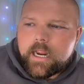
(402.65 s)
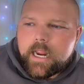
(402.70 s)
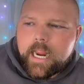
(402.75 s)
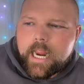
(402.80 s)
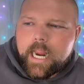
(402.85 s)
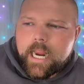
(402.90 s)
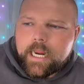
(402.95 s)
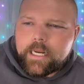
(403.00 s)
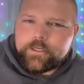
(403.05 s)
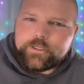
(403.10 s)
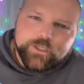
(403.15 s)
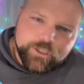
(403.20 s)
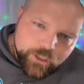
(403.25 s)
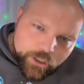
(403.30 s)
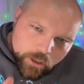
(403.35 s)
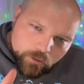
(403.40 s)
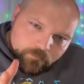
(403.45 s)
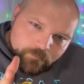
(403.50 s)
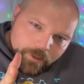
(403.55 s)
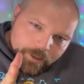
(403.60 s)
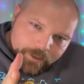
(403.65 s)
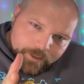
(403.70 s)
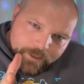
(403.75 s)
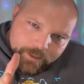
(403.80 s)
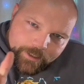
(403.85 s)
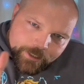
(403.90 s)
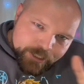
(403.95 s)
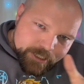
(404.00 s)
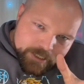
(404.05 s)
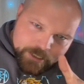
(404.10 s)
and you know,
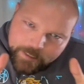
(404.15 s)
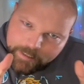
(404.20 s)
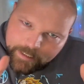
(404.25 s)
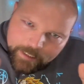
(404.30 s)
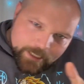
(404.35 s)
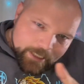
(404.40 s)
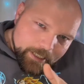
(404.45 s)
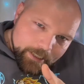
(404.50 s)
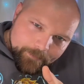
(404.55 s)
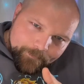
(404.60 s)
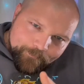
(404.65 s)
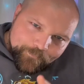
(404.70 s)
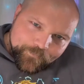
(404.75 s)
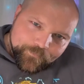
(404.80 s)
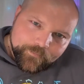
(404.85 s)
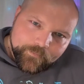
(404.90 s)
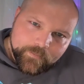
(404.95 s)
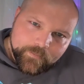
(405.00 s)
just um,